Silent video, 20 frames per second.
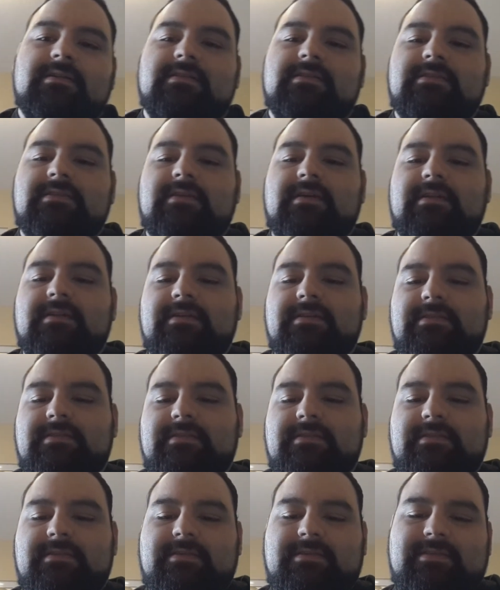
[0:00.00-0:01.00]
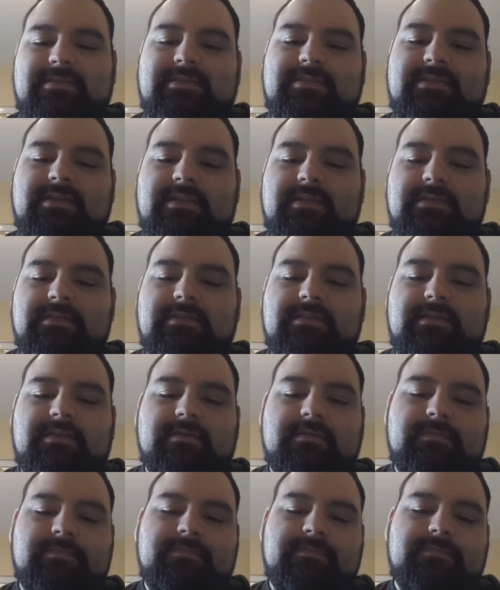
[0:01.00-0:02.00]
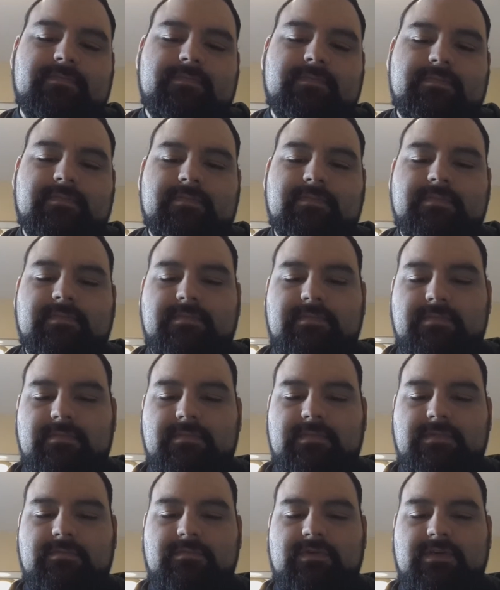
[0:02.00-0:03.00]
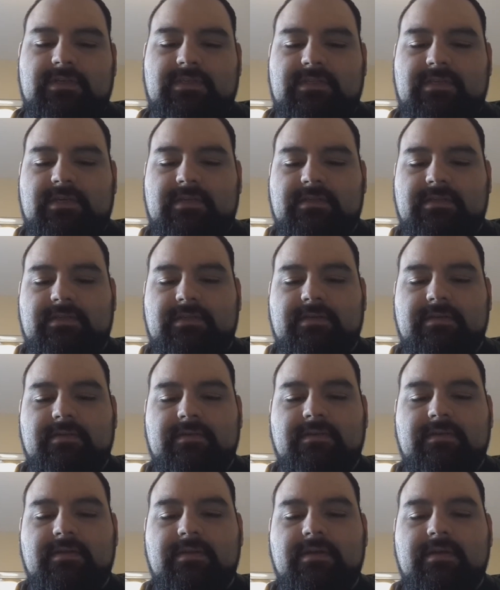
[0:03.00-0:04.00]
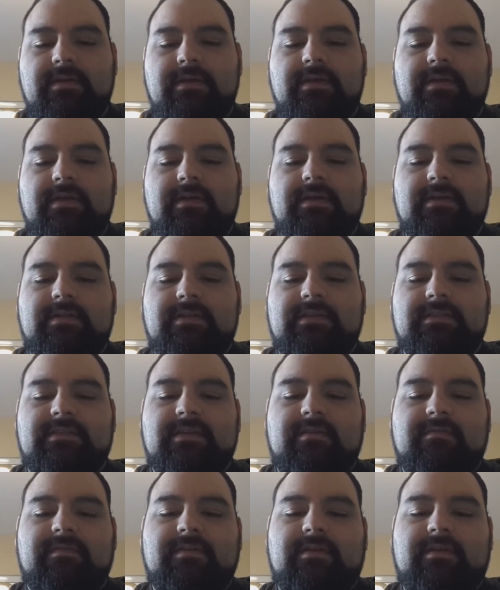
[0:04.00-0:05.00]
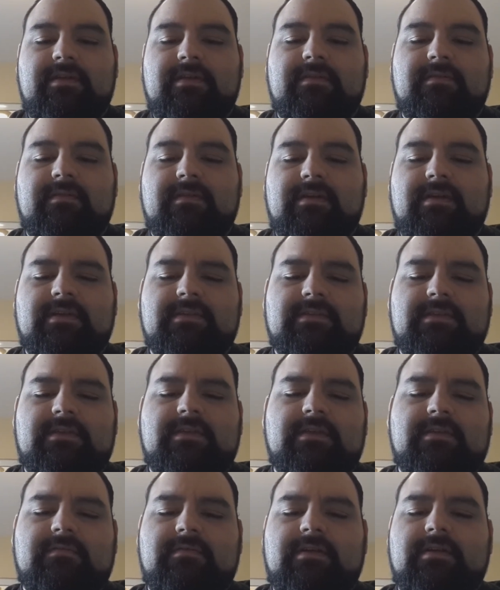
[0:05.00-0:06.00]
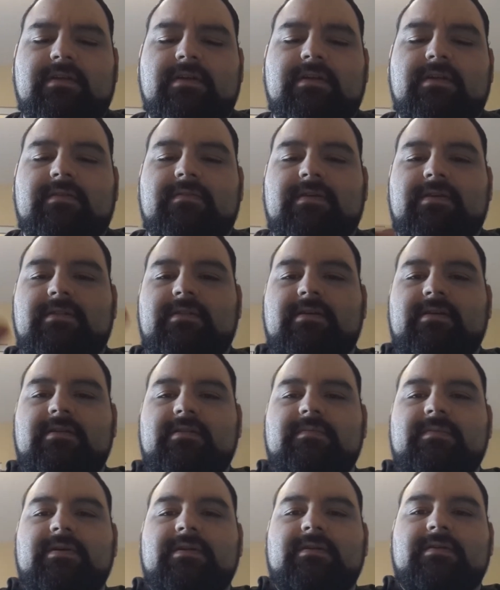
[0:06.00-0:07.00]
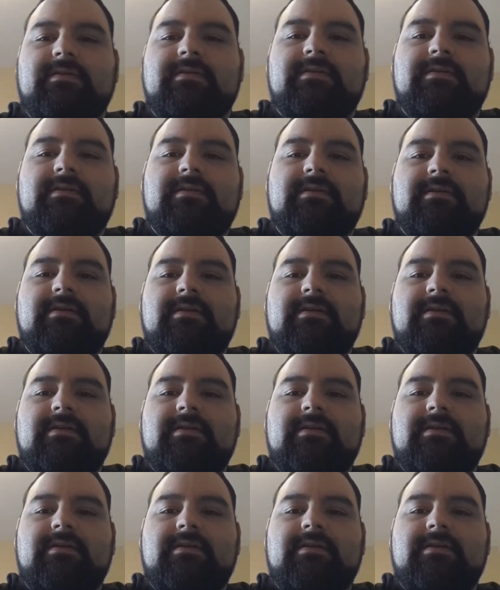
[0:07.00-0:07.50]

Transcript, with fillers: Stainless steel. Brushed stainless steel. It does have the kick, I guess, a kick ring on it right there in the middle.